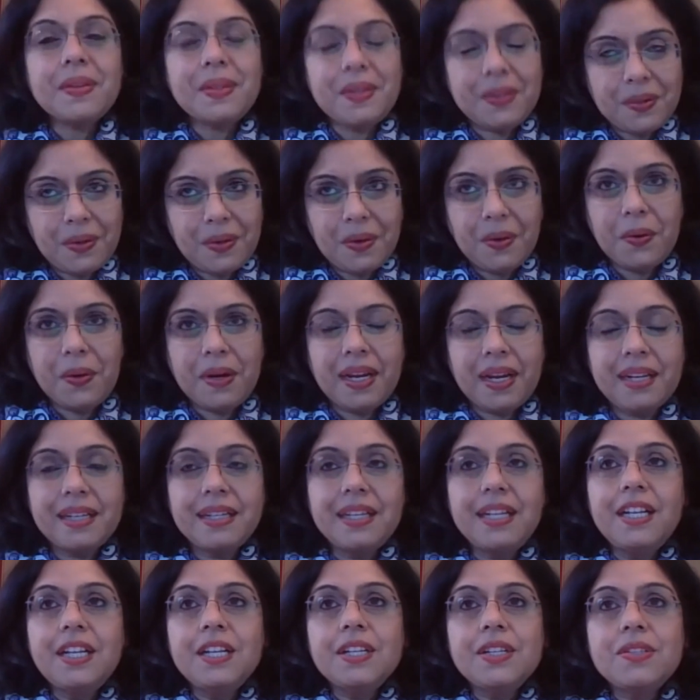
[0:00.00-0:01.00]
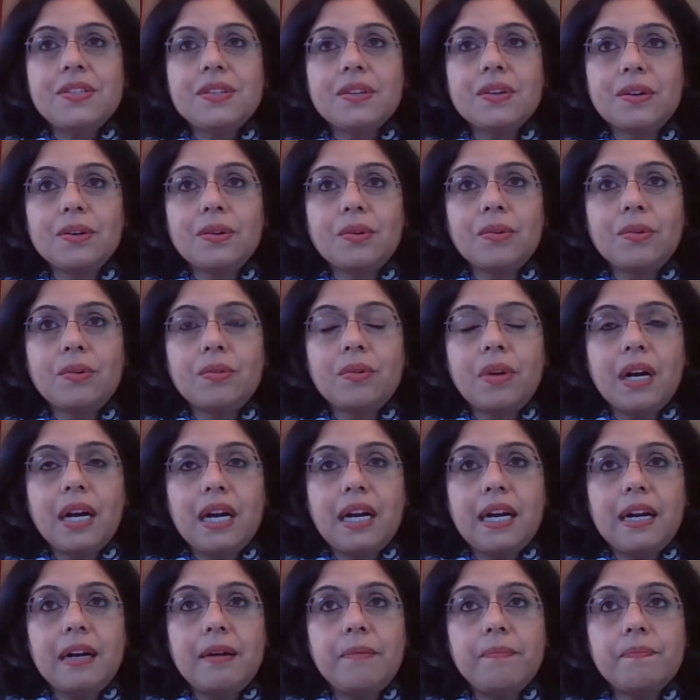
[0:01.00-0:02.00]
Okay. So
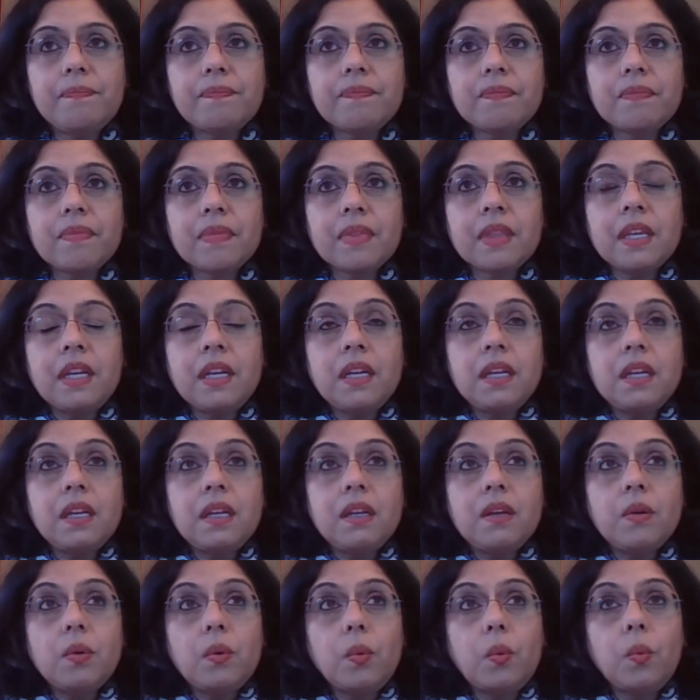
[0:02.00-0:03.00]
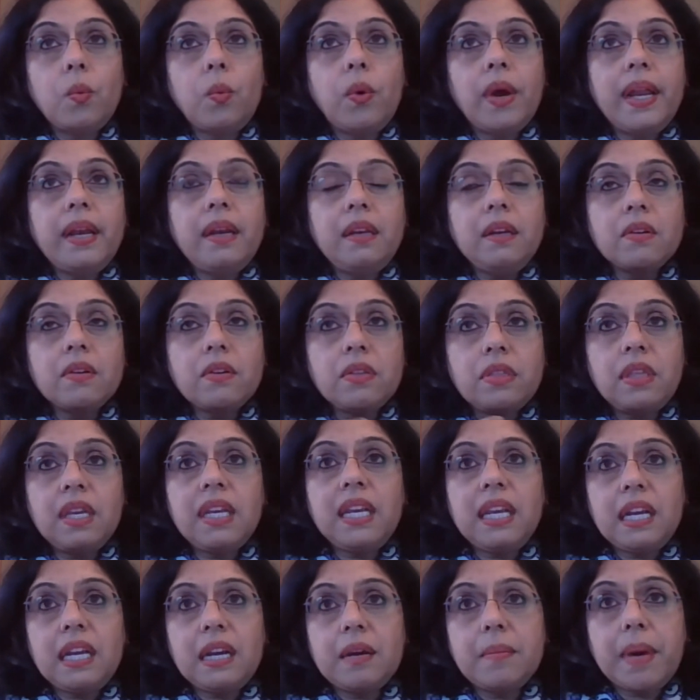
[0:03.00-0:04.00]
when you're
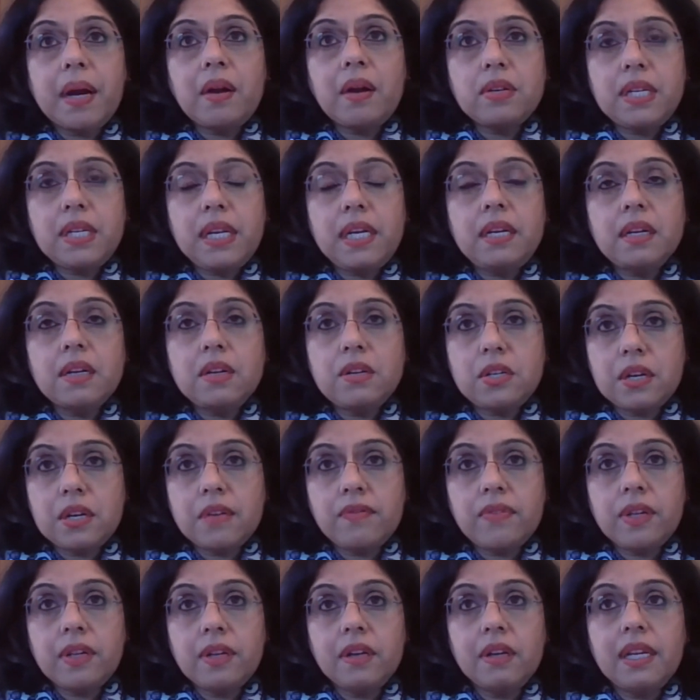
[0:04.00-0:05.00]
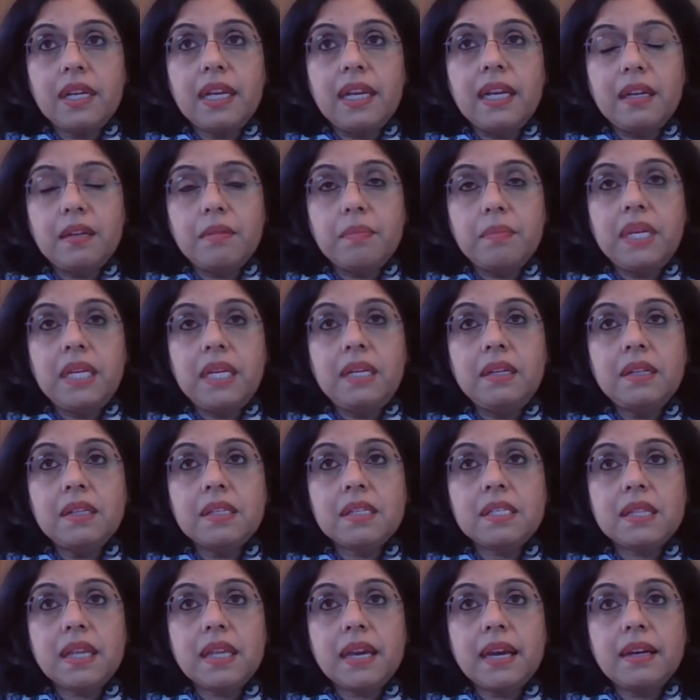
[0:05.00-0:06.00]
thinking about data-driven, it
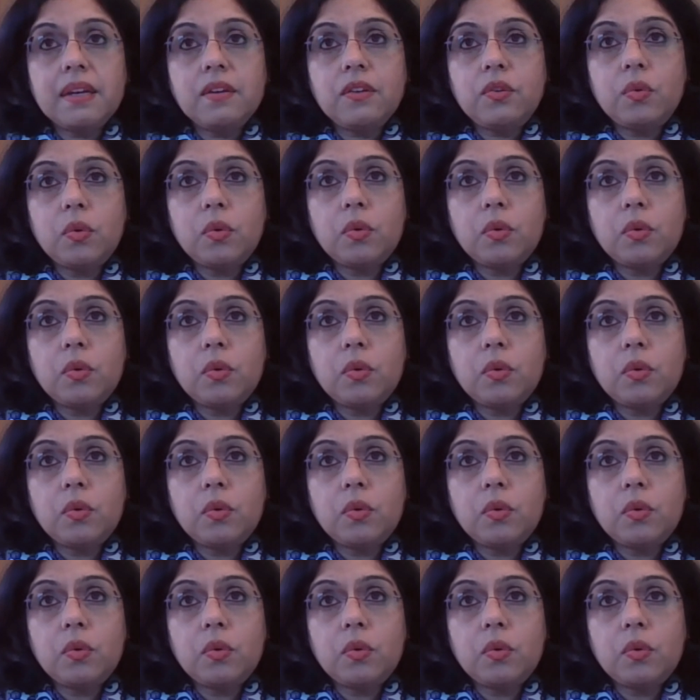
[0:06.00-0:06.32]
means that